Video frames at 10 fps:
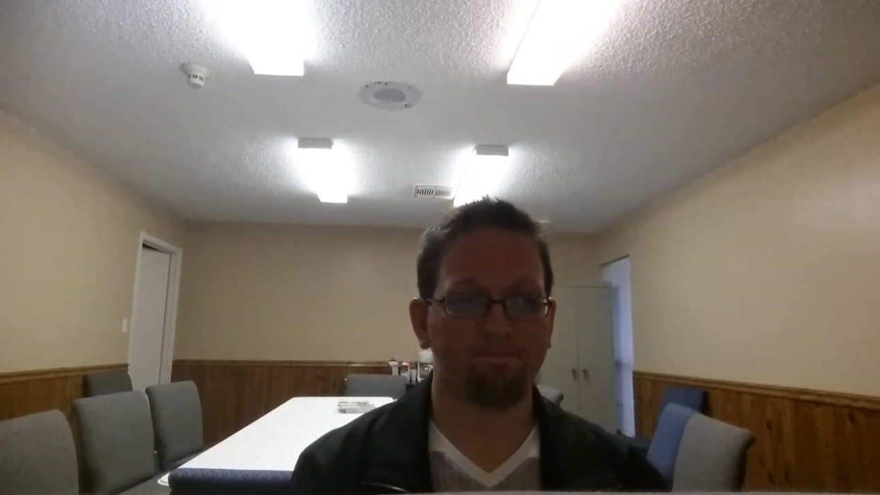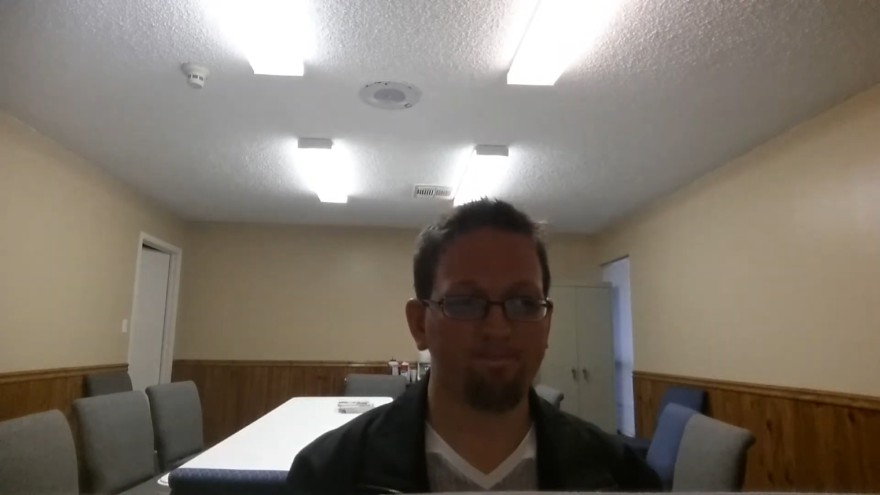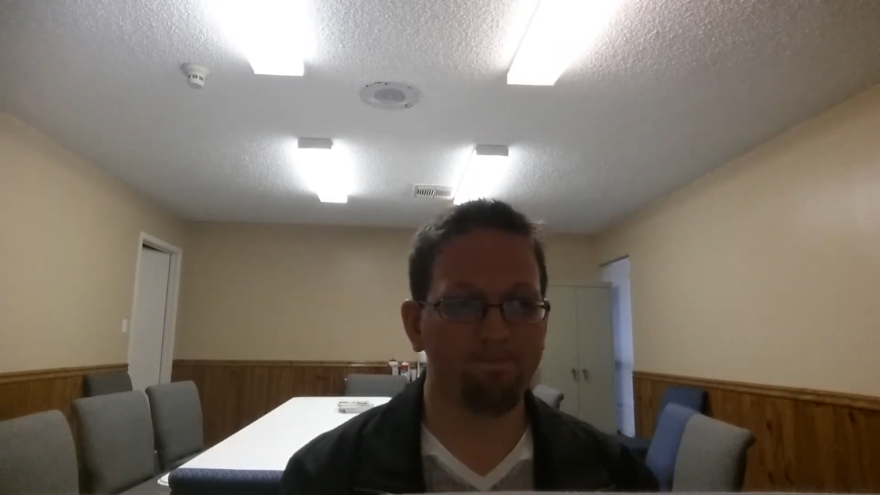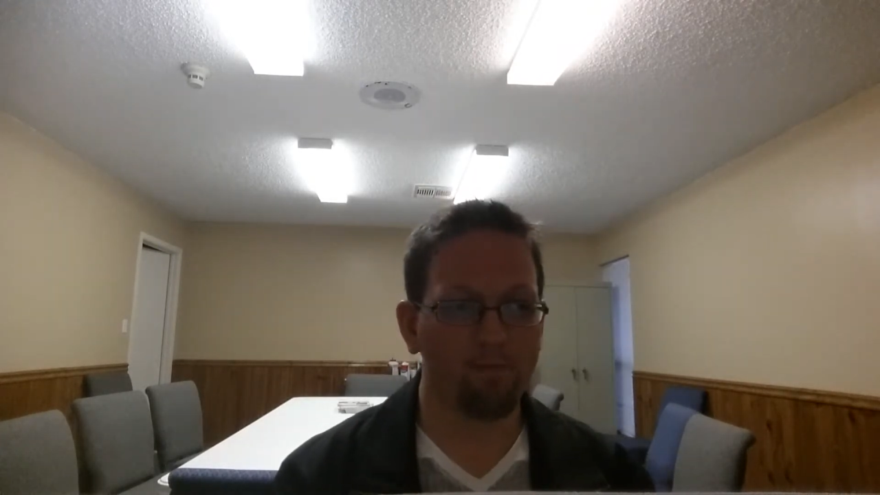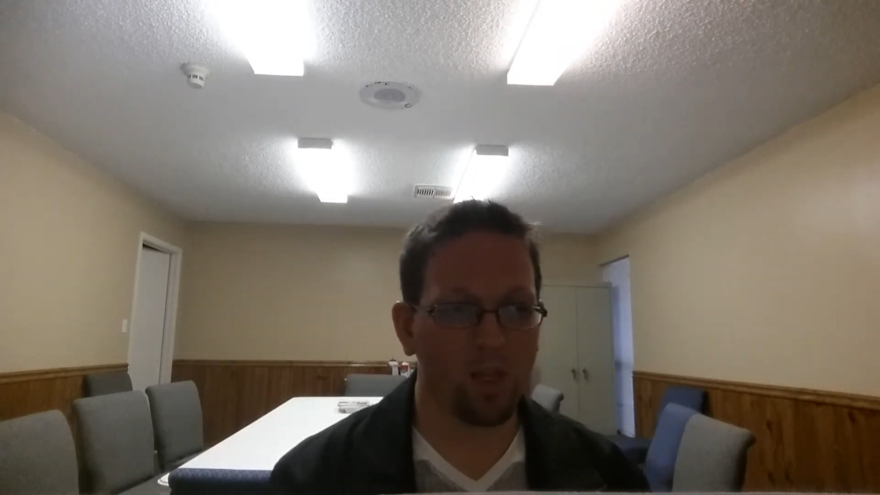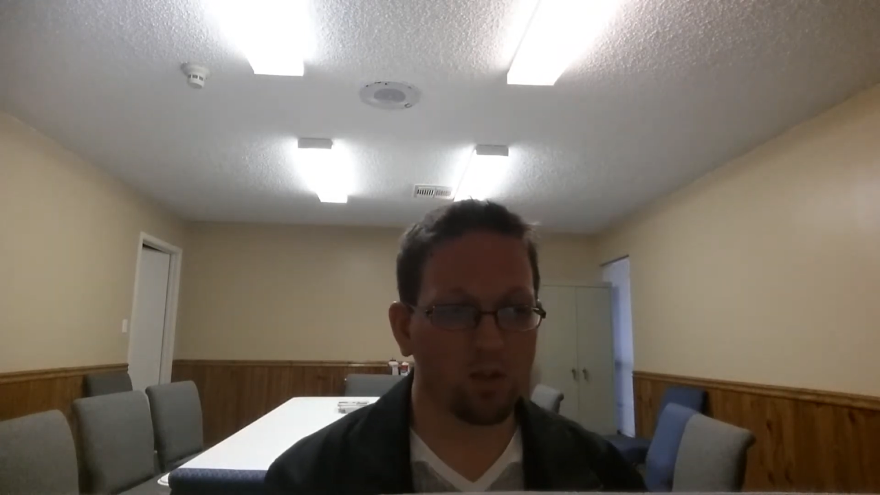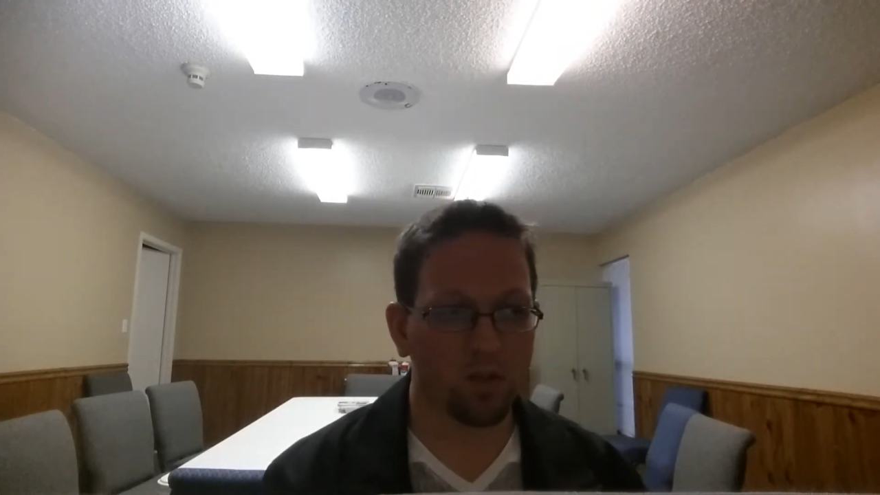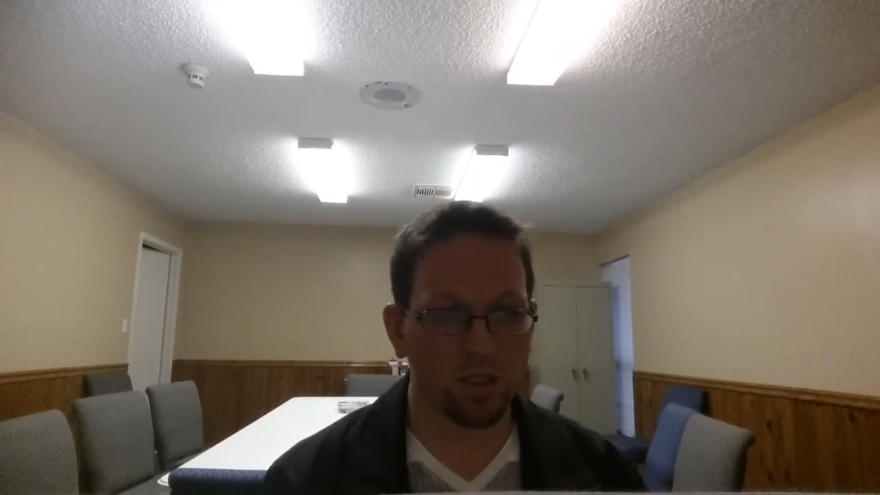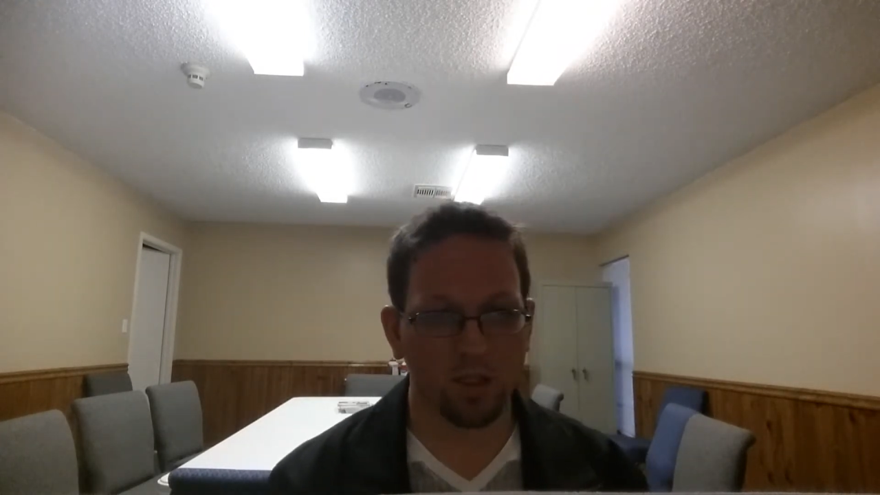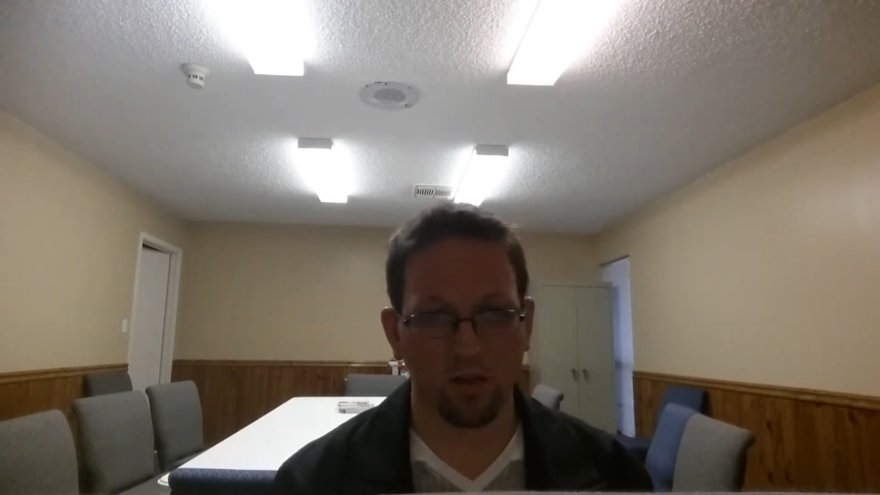So
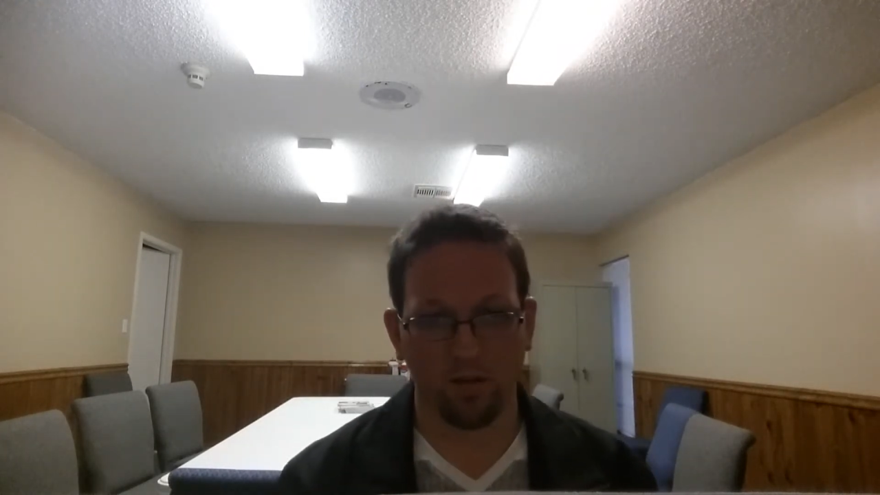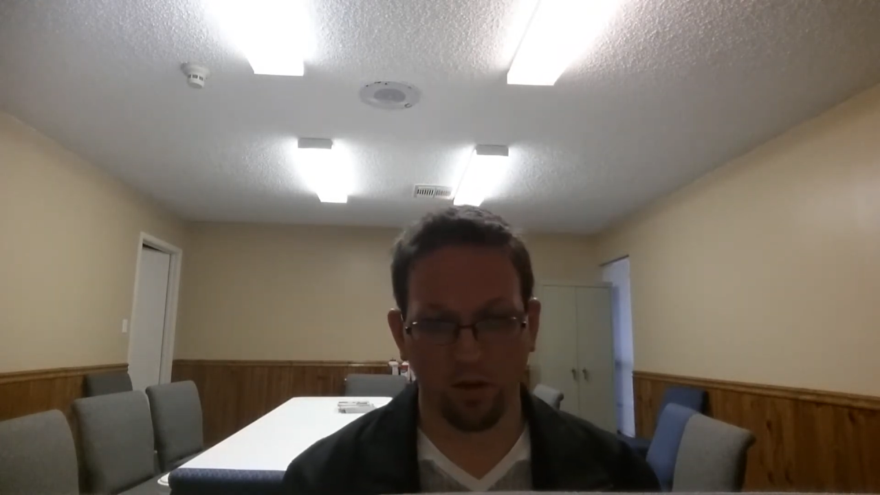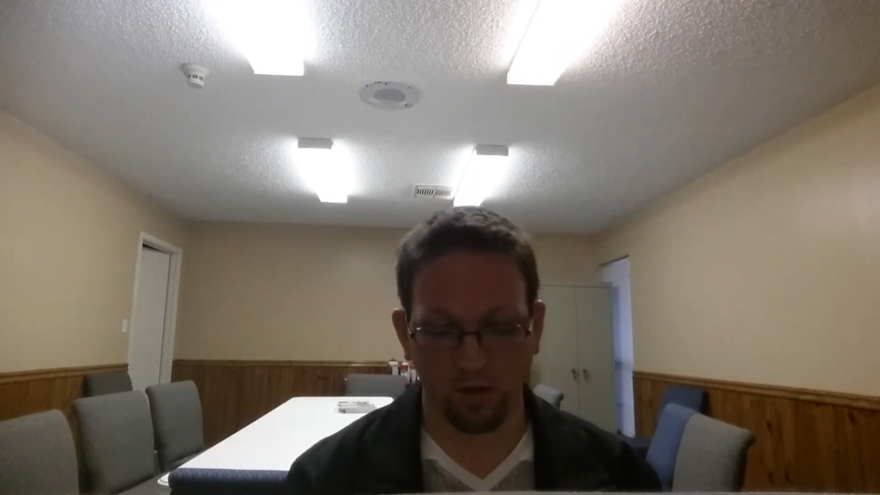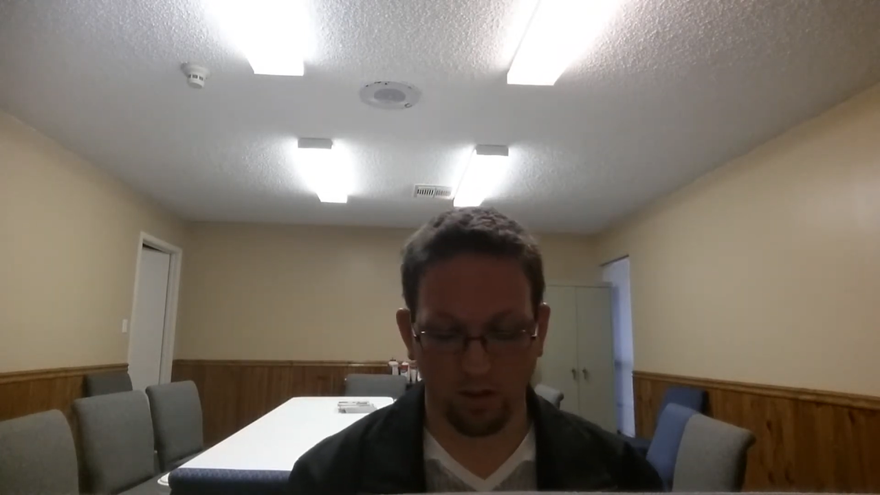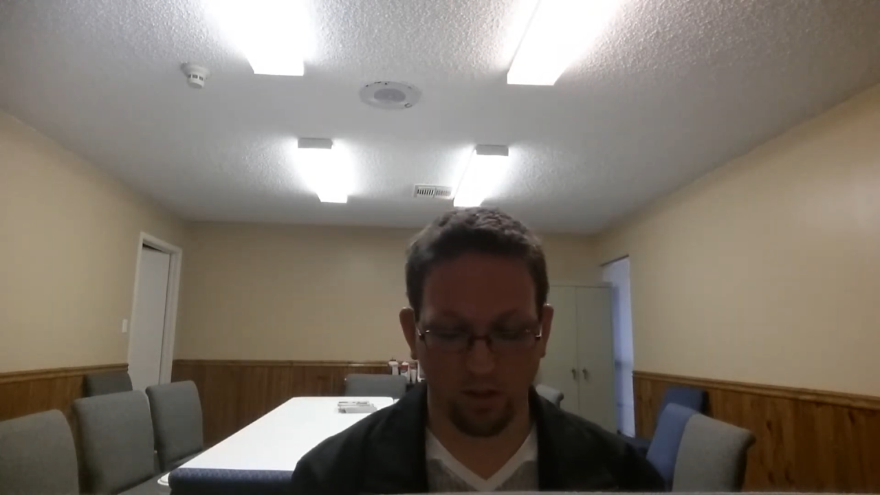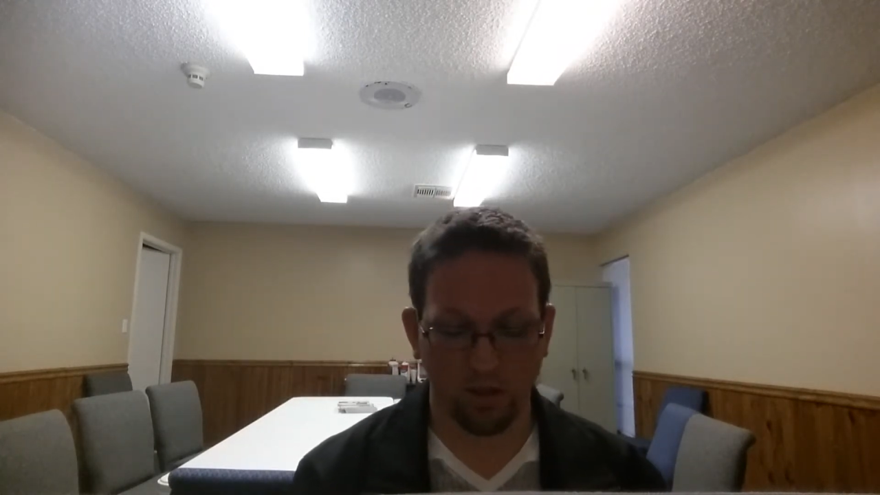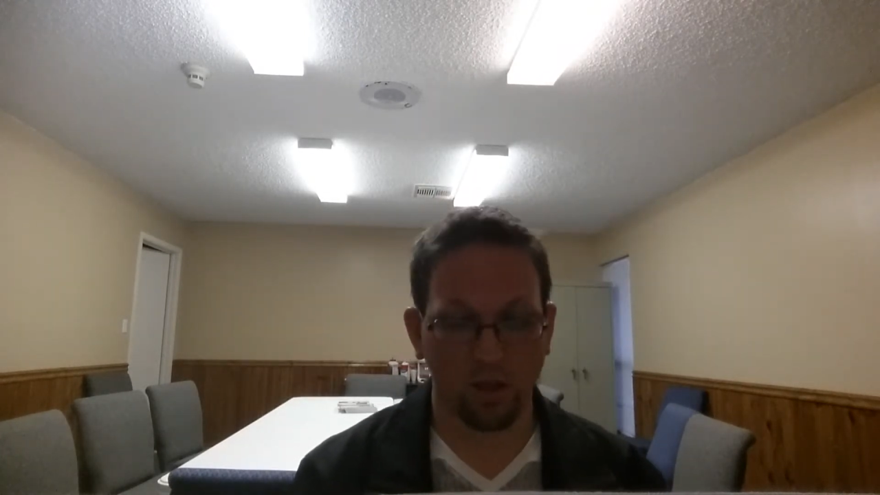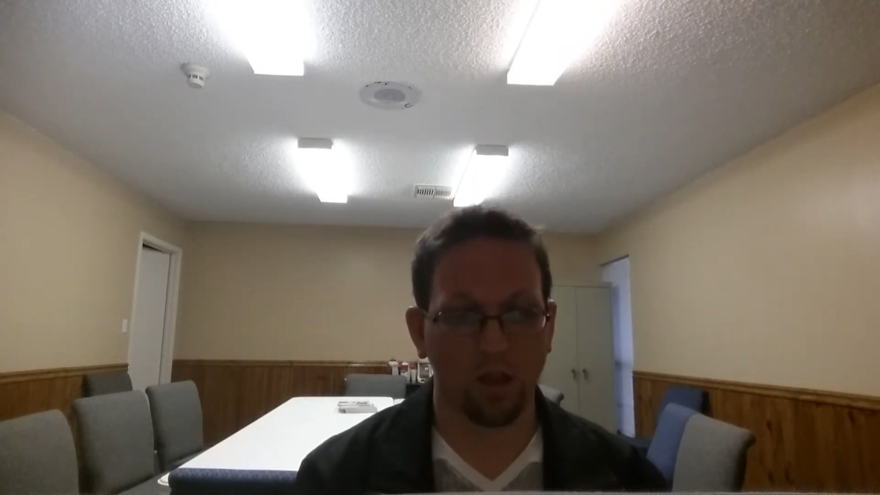this is the verse.